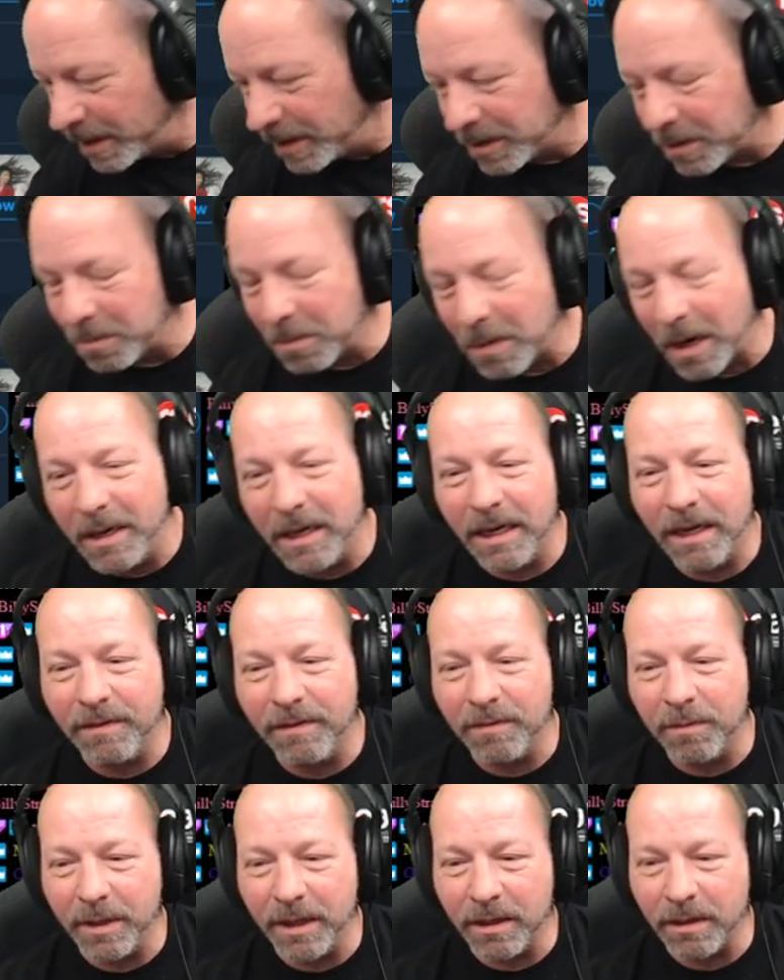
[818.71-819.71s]
There might
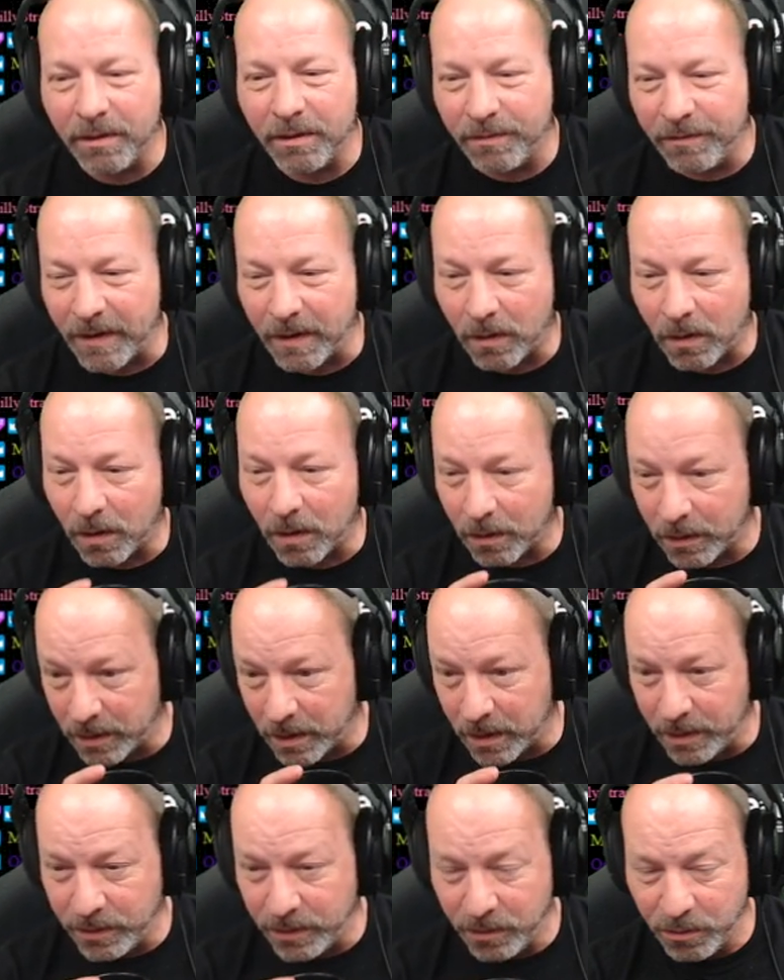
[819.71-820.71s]
even be an a
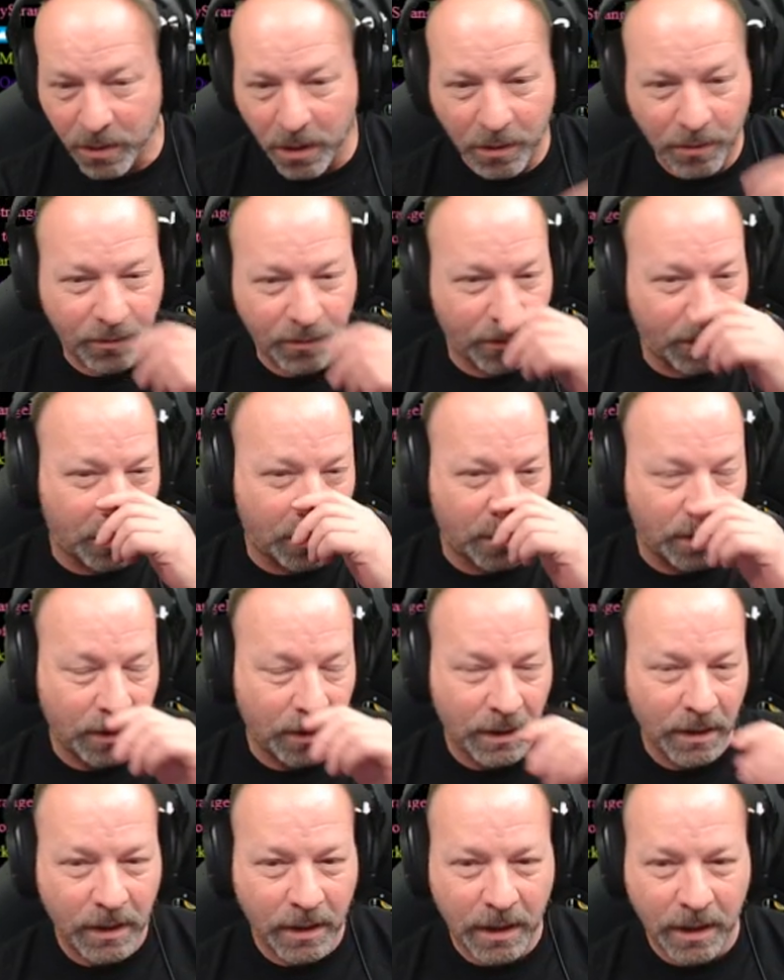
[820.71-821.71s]
Yugo for
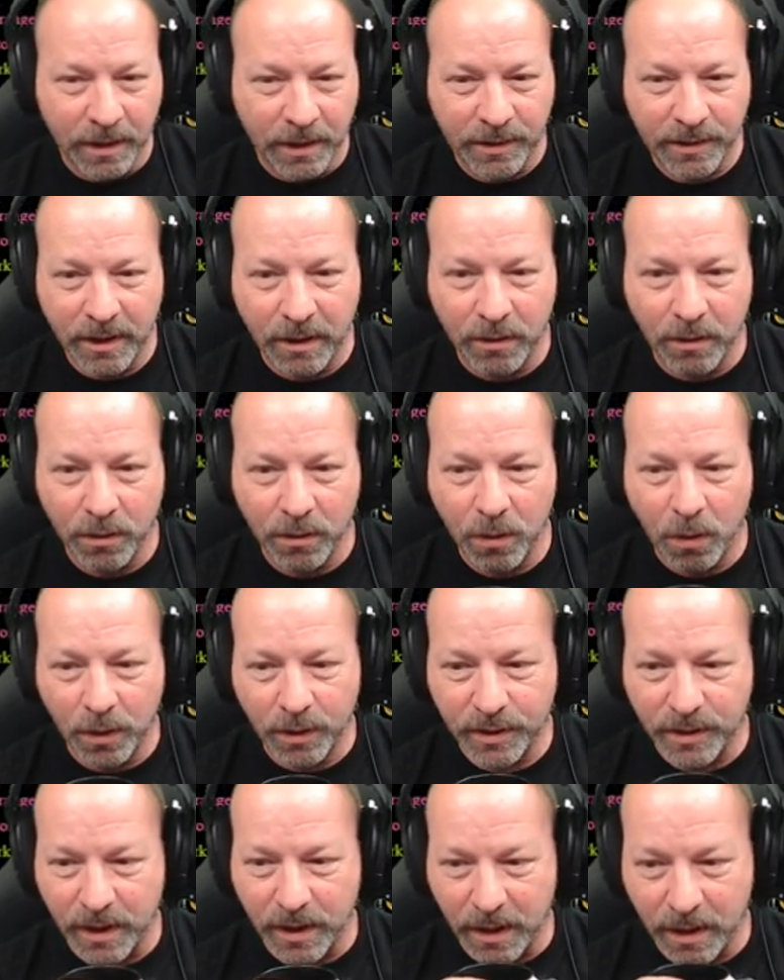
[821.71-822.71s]
Assetto
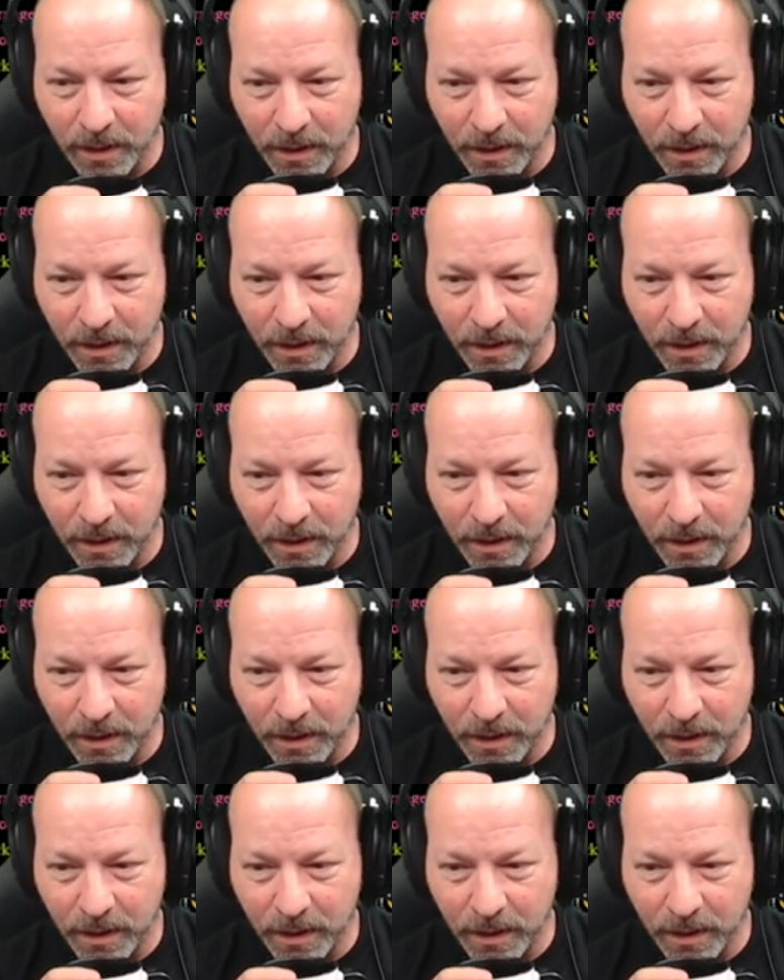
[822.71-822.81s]
Corsa.